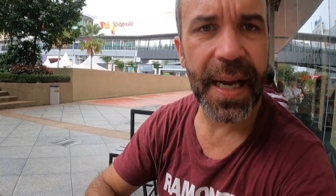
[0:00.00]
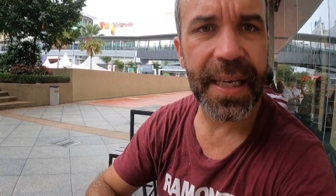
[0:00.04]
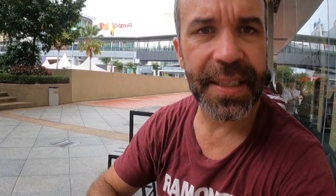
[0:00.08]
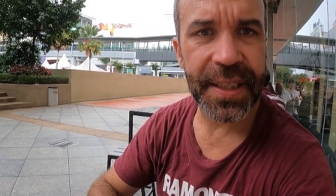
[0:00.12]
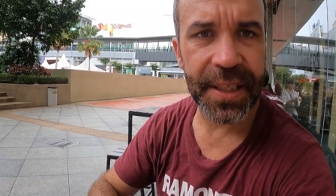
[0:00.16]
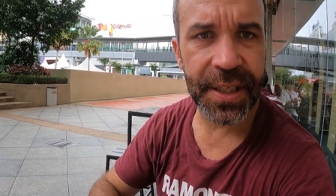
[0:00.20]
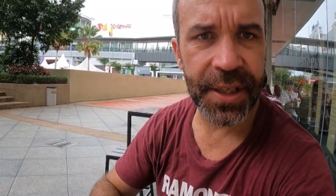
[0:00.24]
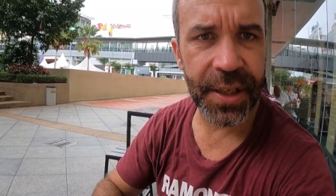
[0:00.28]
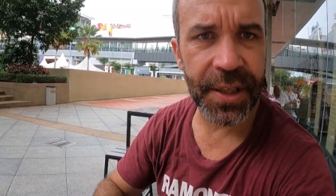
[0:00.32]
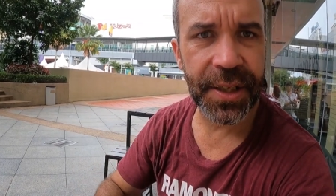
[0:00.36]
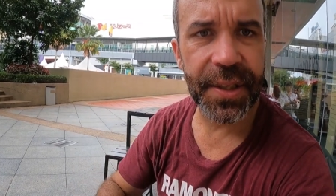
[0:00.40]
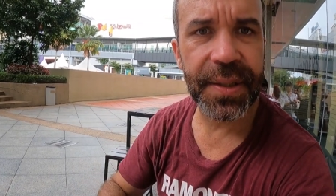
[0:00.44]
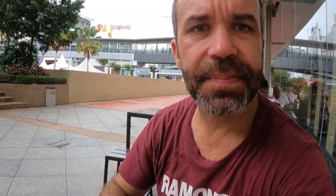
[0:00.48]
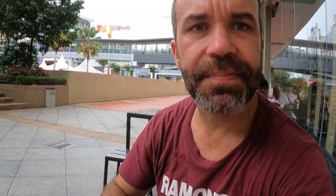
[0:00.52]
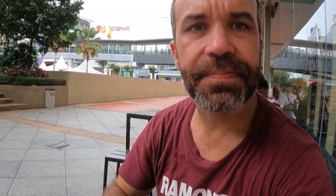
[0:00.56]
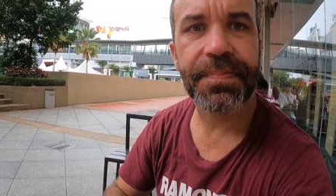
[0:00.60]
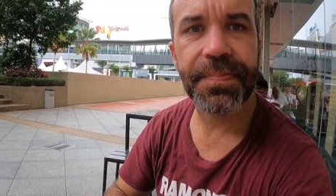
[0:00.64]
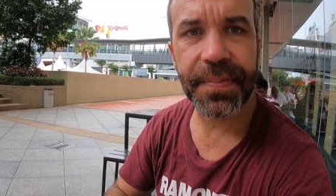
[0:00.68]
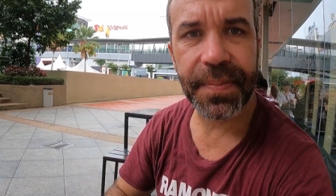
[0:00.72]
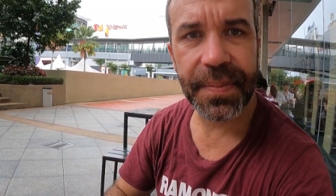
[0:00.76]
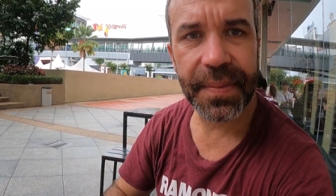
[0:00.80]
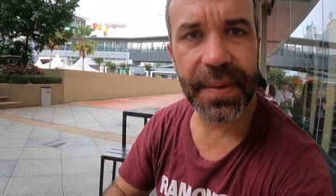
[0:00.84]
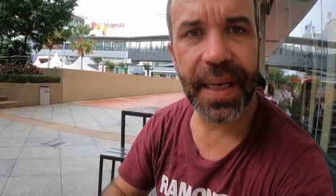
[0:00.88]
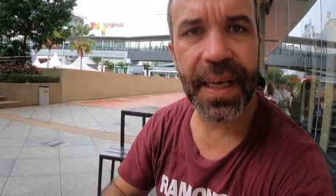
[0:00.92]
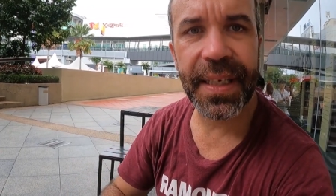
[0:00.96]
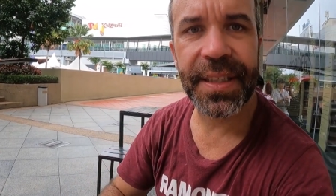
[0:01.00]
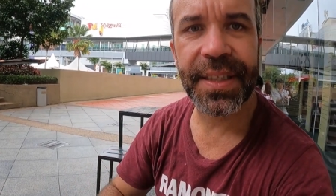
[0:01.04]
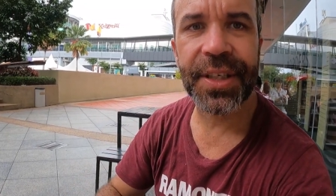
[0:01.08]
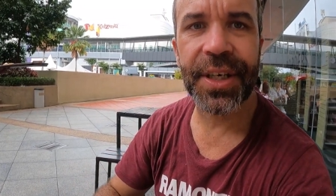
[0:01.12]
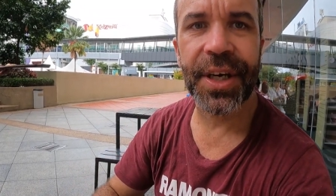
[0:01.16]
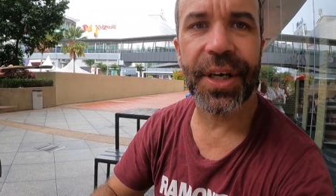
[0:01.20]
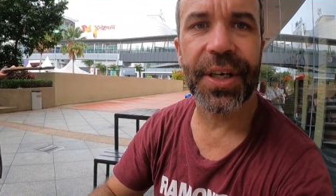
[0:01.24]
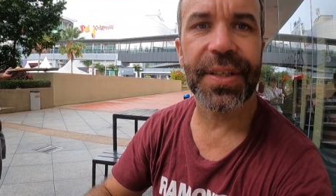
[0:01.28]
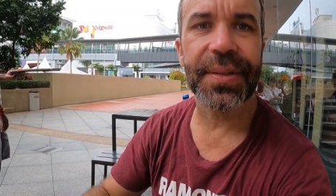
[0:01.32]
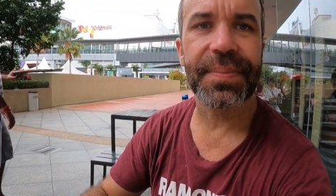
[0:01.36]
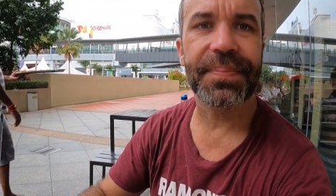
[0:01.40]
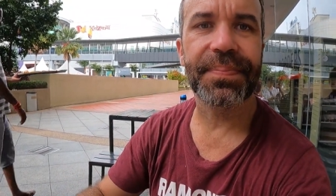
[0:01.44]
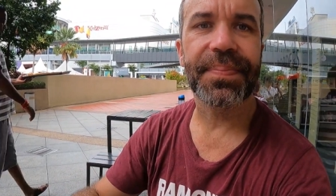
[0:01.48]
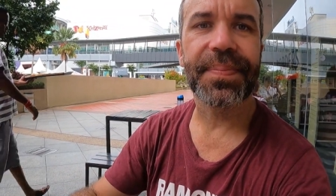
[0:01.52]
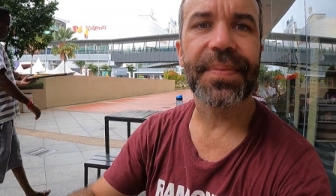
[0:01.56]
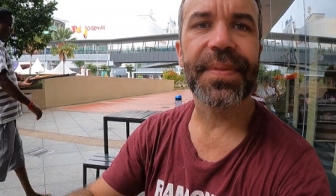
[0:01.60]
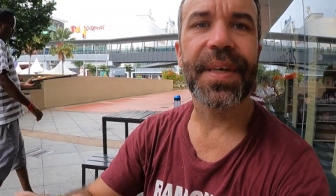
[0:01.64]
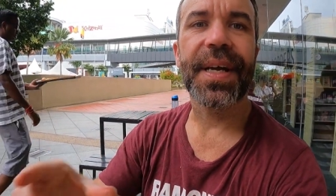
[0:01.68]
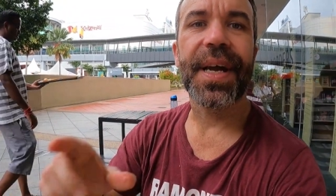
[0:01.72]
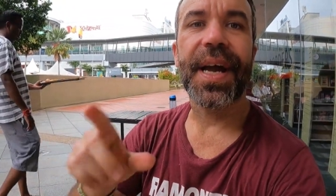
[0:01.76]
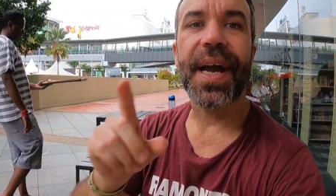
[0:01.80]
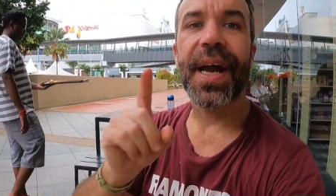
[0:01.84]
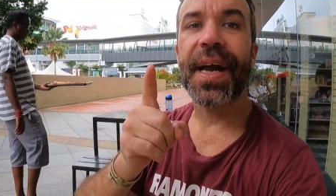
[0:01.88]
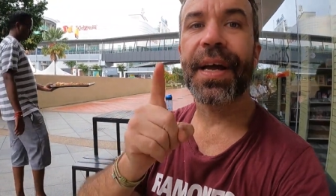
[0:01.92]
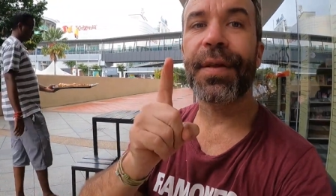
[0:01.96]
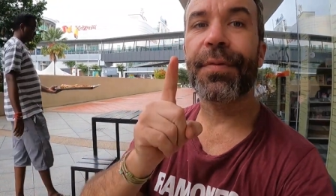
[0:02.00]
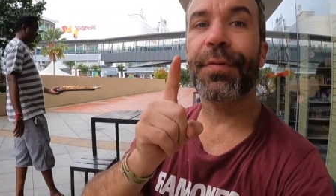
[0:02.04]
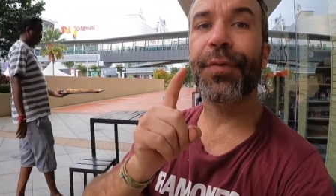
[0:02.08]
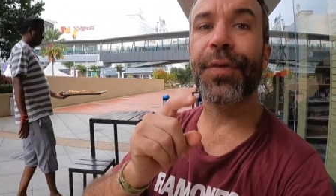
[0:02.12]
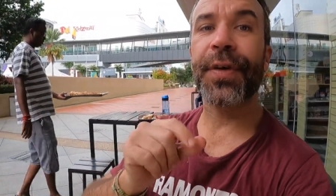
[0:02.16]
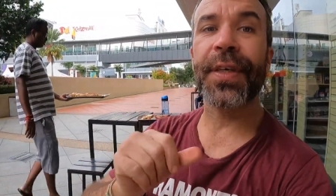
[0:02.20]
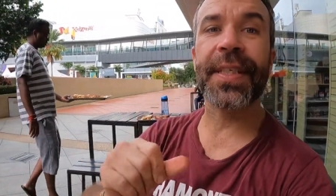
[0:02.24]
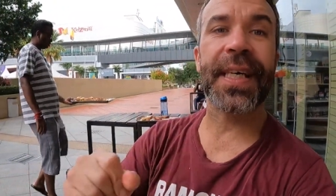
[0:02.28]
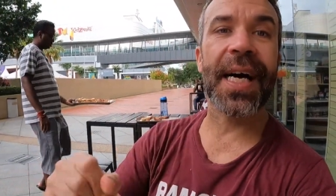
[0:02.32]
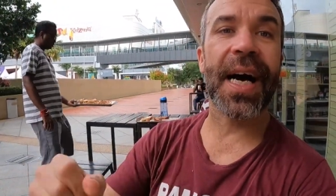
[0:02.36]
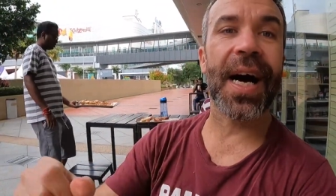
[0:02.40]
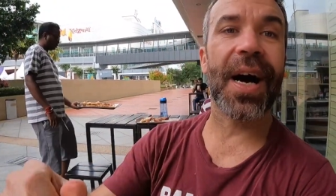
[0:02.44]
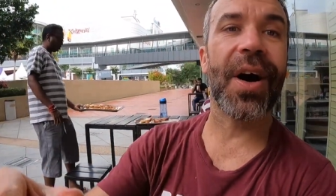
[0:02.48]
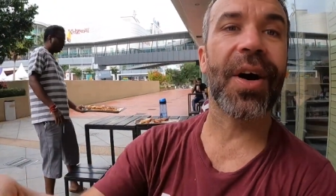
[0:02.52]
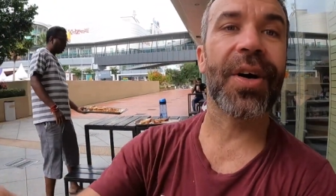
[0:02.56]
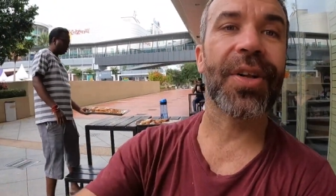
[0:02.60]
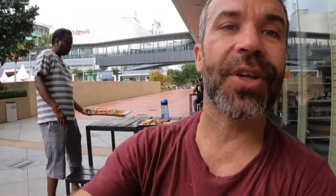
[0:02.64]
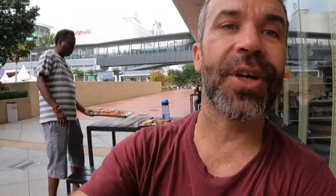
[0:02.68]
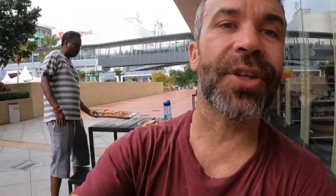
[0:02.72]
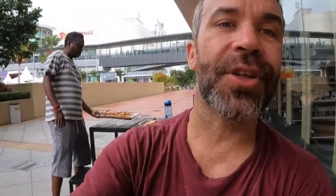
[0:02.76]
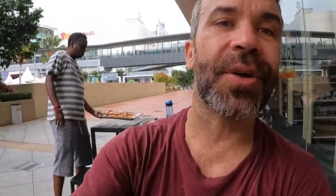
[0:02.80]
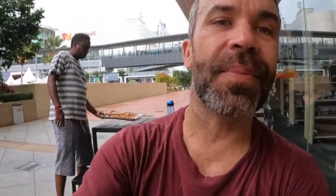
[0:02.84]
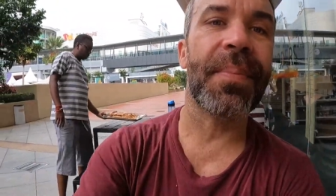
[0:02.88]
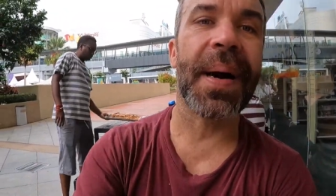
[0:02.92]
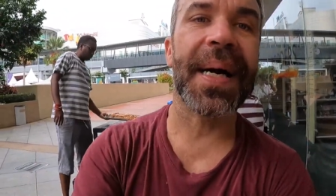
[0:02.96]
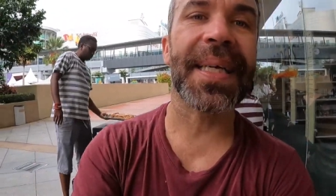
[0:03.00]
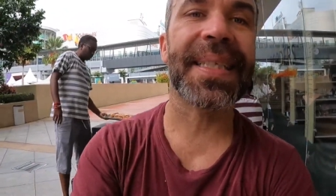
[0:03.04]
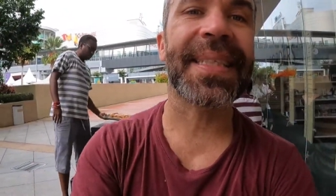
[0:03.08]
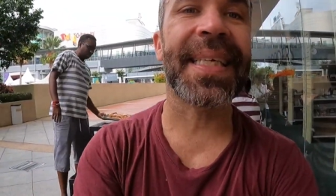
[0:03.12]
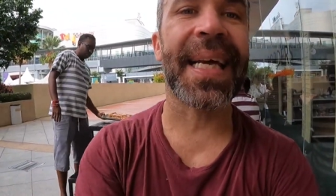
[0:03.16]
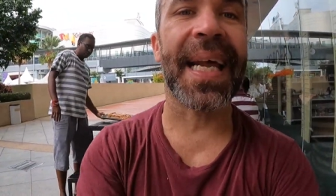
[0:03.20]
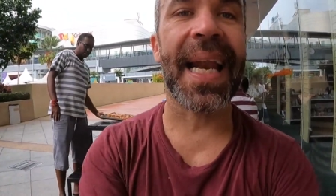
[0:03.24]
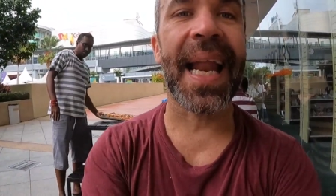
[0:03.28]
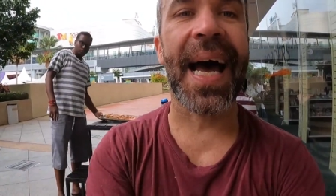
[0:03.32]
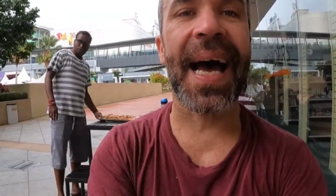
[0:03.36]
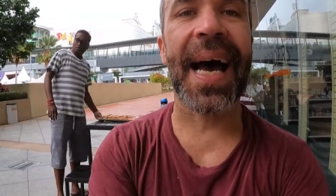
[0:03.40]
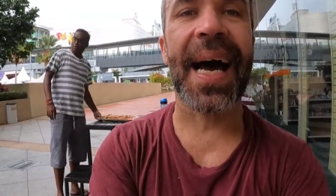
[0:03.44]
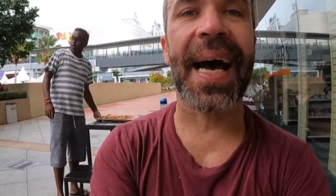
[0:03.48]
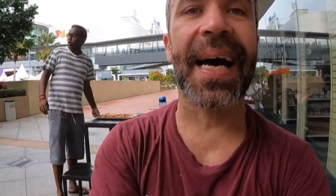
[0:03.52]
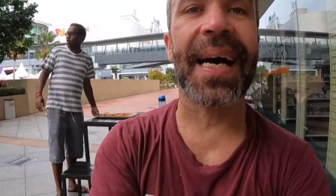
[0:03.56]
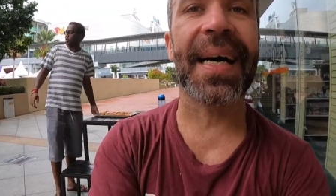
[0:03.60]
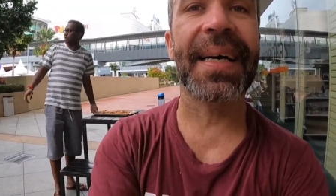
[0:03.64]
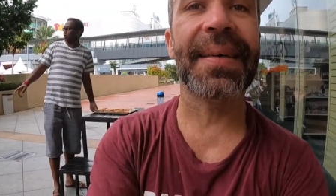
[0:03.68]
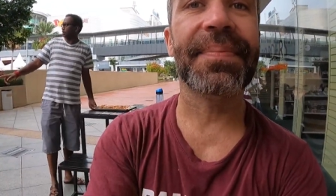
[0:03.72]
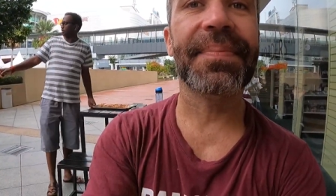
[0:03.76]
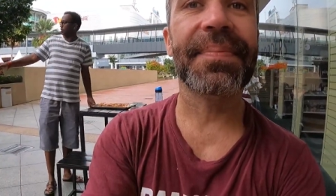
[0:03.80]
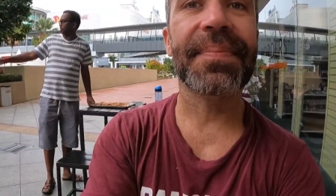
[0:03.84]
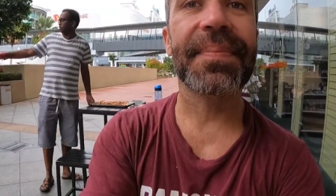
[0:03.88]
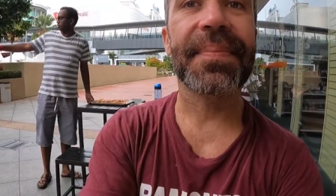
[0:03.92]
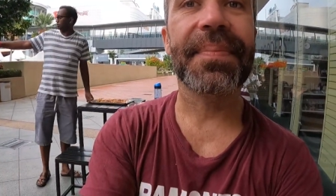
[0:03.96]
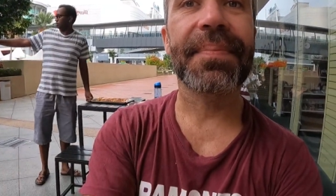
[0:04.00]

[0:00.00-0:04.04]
It's good. It's good. And Fizah ordered the masala